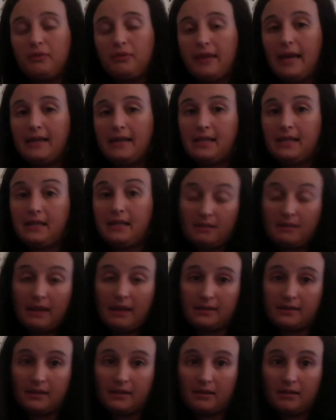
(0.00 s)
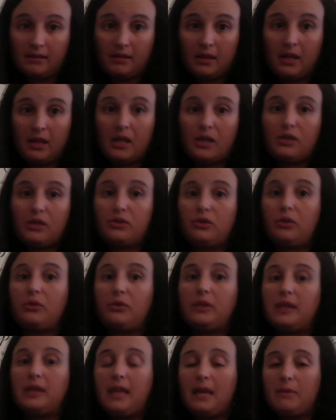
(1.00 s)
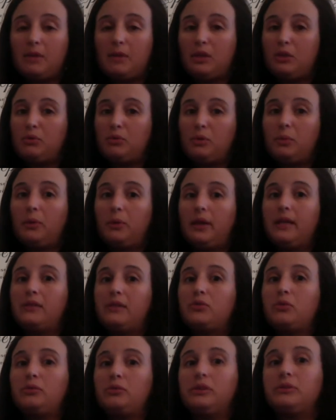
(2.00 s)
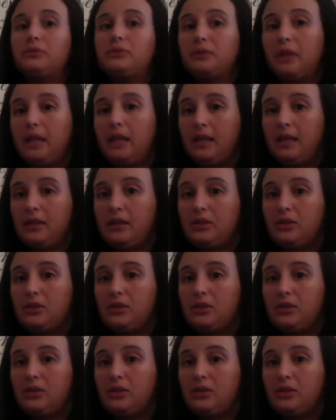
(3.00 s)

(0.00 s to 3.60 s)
that day's lesson. So the game that you would play is only relating